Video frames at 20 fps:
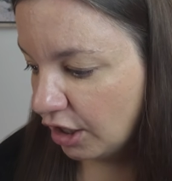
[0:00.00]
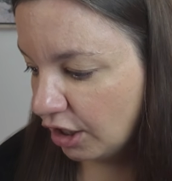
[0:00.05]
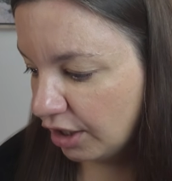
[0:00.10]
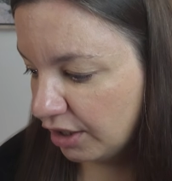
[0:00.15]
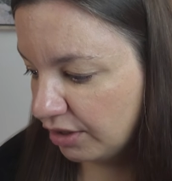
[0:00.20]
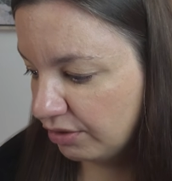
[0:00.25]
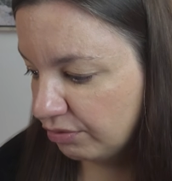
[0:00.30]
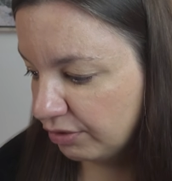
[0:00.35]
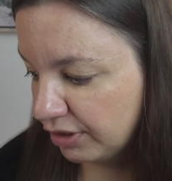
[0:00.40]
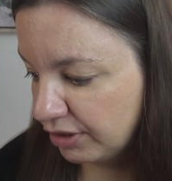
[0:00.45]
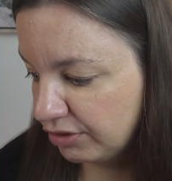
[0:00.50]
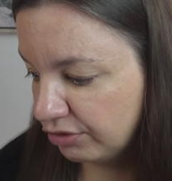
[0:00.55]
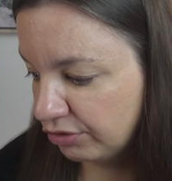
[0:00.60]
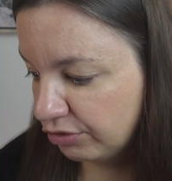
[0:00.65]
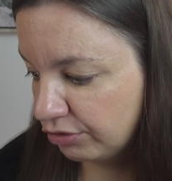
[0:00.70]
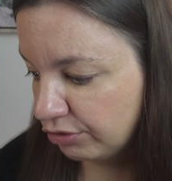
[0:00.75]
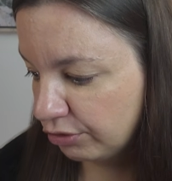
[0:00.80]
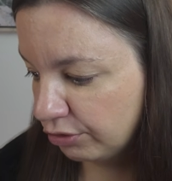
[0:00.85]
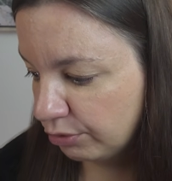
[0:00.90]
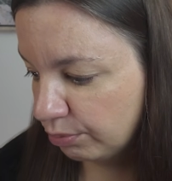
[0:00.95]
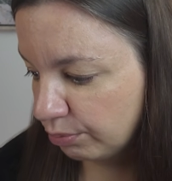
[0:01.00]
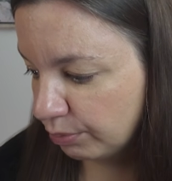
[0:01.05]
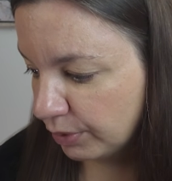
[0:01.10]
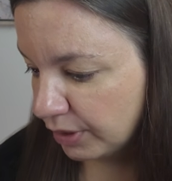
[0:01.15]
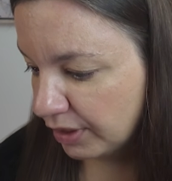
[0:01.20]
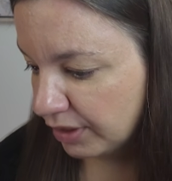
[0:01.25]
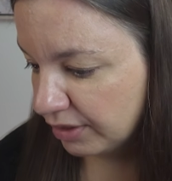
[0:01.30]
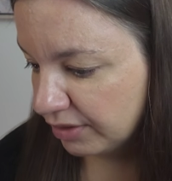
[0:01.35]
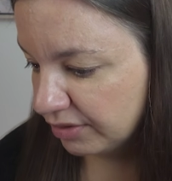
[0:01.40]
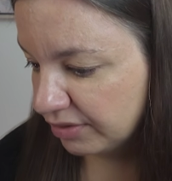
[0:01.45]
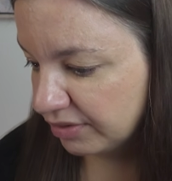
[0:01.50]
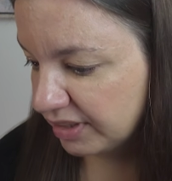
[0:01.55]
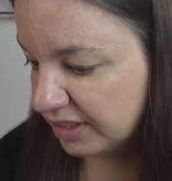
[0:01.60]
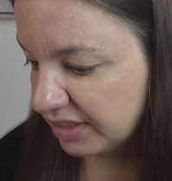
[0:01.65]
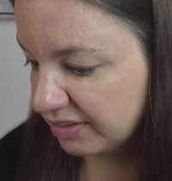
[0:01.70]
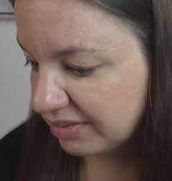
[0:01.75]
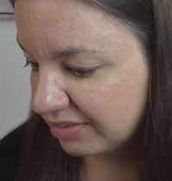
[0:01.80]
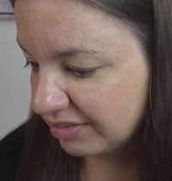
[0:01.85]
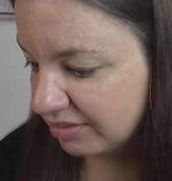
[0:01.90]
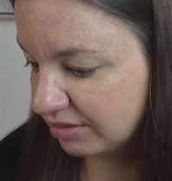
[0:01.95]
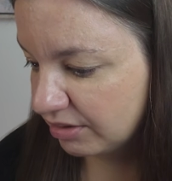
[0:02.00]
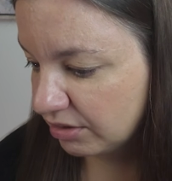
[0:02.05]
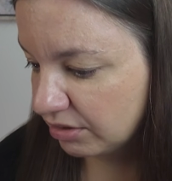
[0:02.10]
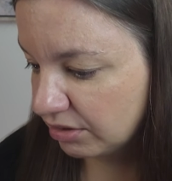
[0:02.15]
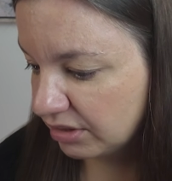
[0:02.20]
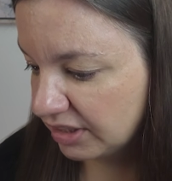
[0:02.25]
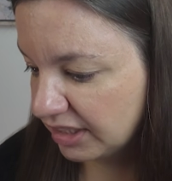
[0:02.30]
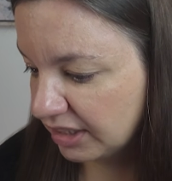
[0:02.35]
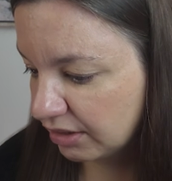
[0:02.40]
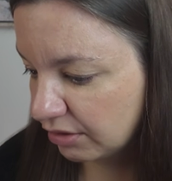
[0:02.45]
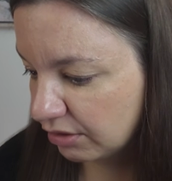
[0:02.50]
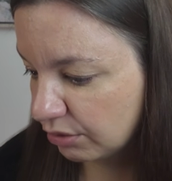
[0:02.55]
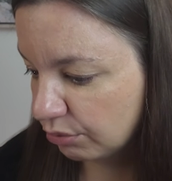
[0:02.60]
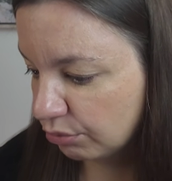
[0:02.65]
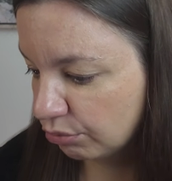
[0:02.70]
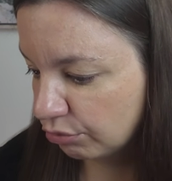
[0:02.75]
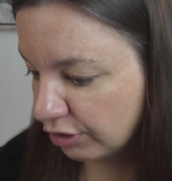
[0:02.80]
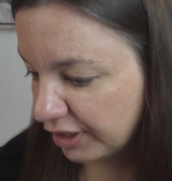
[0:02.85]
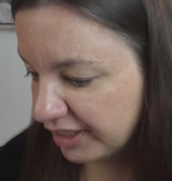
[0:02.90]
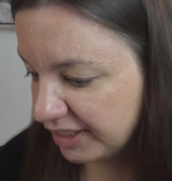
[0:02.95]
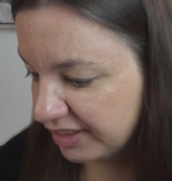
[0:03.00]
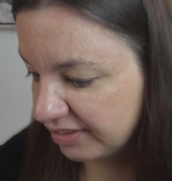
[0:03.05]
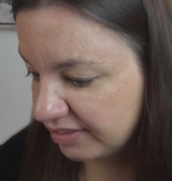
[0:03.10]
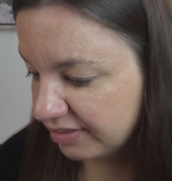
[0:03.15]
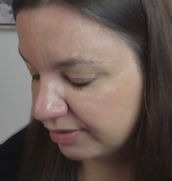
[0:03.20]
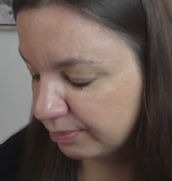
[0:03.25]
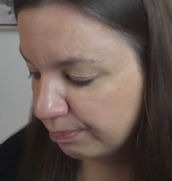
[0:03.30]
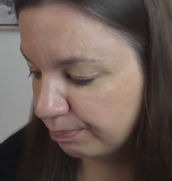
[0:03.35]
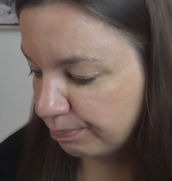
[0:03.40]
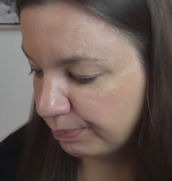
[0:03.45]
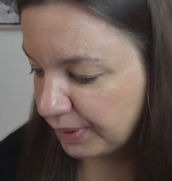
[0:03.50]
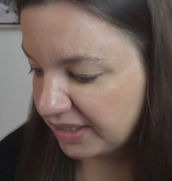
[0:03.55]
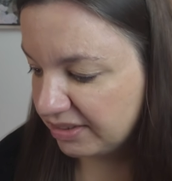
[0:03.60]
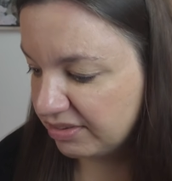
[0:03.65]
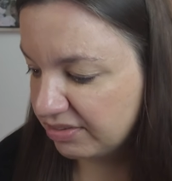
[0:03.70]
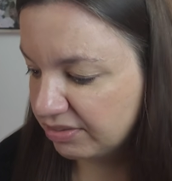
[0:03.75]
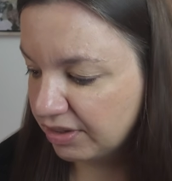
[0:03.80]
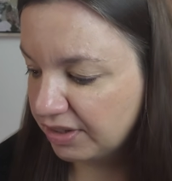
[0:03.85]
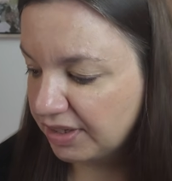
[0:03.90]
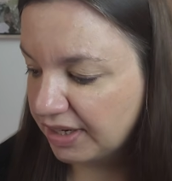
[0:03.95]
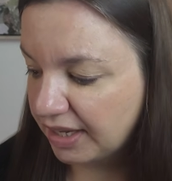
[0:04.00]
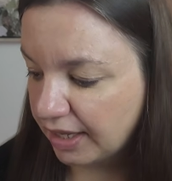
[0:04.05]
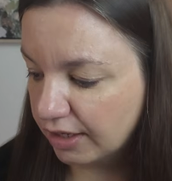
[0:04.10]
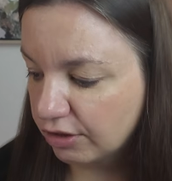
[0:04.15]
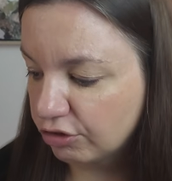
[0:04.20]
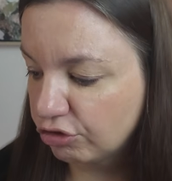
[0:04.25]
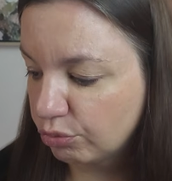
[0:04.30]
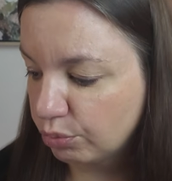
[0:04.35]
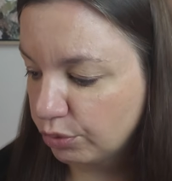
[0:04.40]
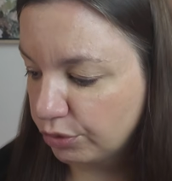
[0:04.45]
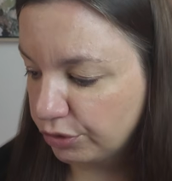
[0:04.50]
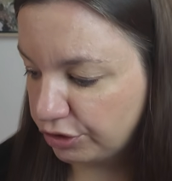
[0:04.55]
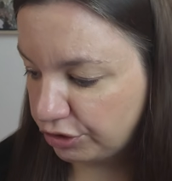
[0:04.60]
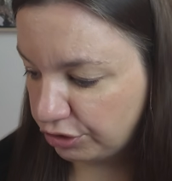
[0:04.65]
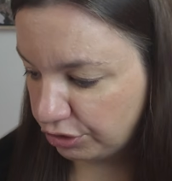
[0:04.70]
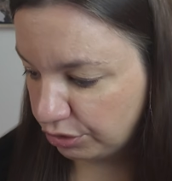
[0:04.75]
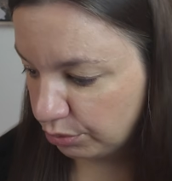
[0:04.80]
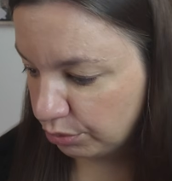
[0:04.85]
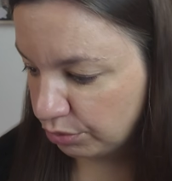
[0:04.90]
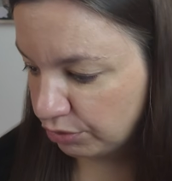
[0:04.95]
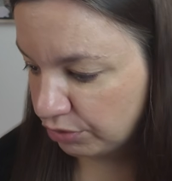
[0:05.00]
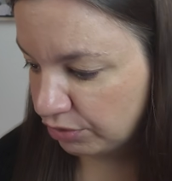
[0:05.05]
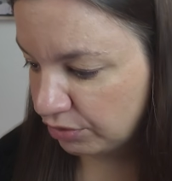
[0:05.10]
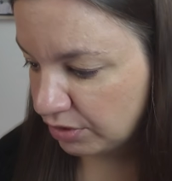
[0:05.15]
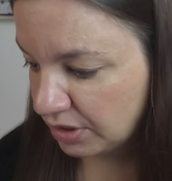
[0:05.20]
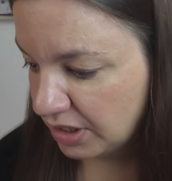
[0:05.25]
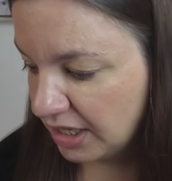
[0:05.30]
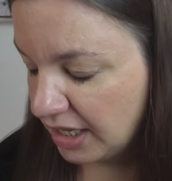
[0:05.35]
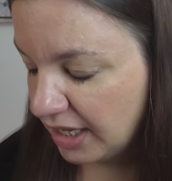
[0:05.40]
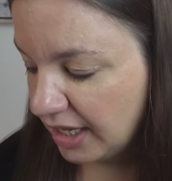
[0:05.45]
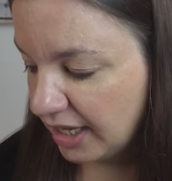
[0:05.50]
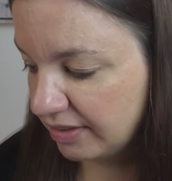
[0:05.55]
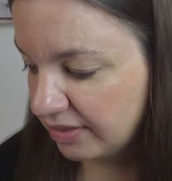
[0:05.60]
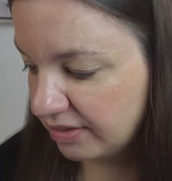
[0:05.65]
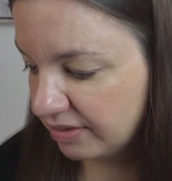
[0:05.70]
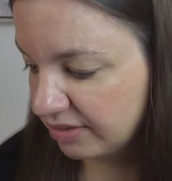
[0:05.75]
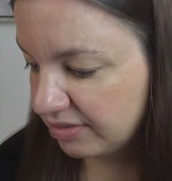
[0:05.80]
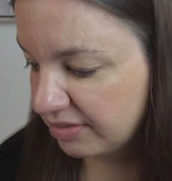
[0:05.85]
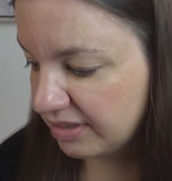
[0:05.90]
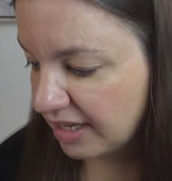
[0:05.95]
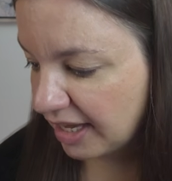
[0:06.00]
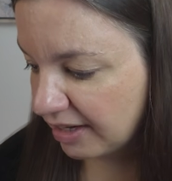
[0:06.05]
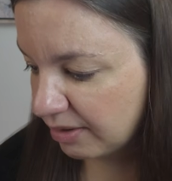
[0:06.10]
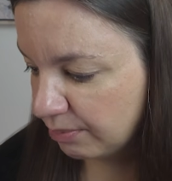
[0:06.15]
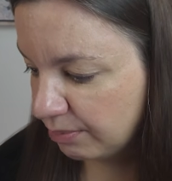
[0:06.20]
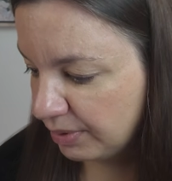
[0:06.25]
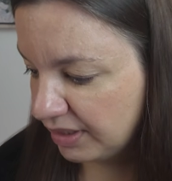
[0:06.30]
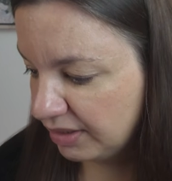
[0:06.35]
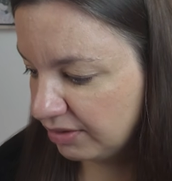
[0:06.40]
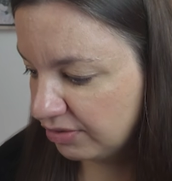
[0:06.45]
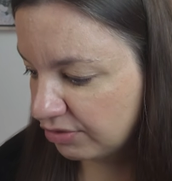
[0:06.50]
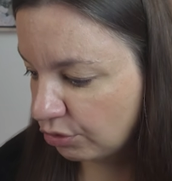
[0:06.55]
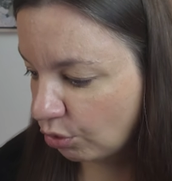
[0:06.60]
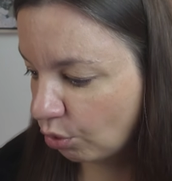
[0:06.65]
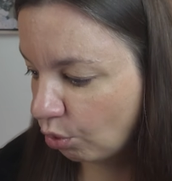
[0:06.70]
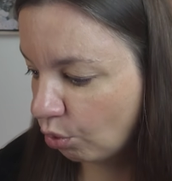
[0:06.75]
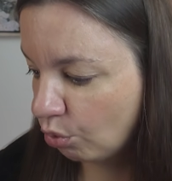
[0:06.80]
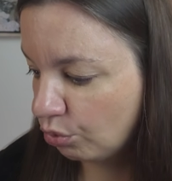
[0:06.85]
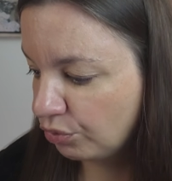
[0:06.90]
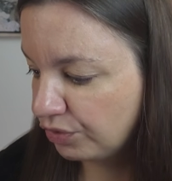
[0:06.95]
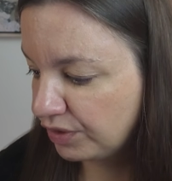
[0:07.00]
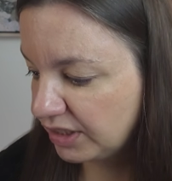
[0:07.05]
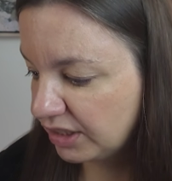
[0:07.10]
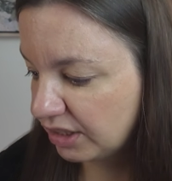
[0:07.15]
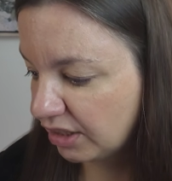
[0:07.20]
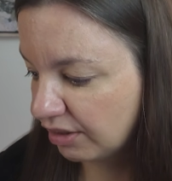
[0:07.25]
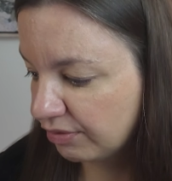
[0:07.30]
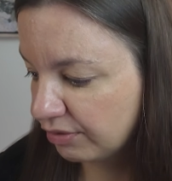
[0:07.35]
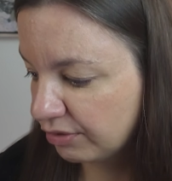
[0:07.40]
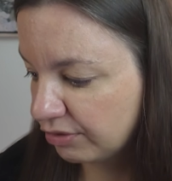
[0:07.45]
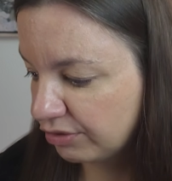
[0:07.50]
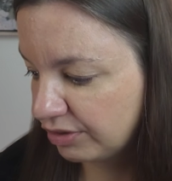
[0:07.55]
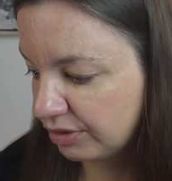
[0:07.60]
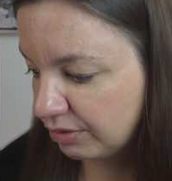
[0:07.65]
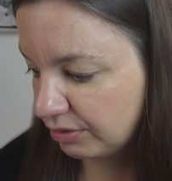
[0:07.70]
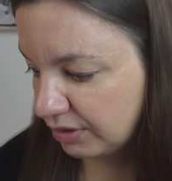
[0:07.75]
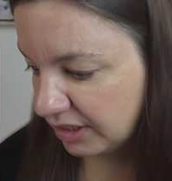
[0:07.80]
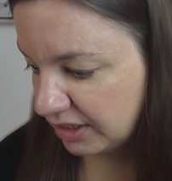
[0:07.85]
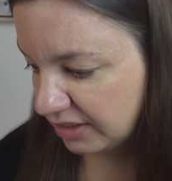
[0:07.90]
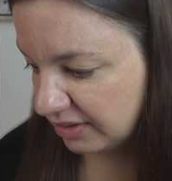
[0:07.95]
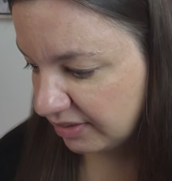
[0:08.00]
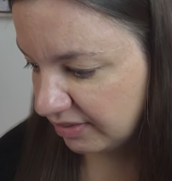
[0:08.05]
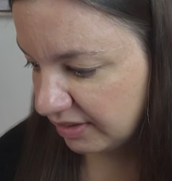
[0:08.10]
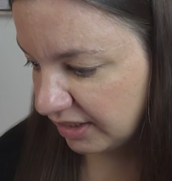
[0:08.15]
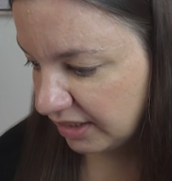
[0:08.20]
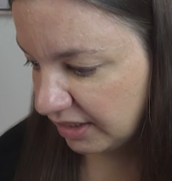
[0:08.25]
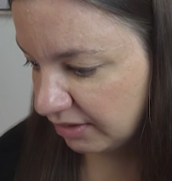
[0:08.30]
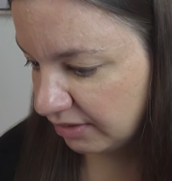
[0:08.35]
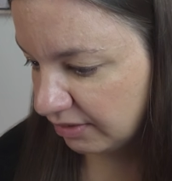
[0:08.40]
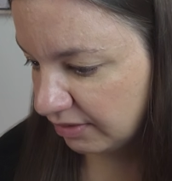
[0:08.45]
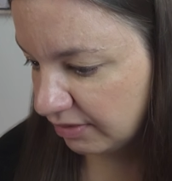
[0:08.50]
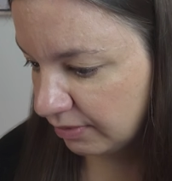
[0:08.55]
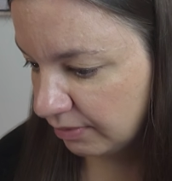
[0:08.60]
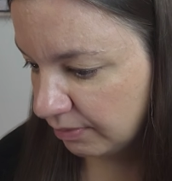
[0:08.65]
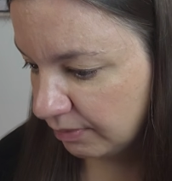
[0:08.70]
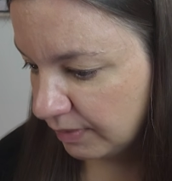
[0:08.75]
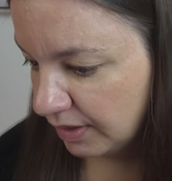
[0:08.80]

Unregistered marks can still carry rights based on actual use, and this database only covers the United States.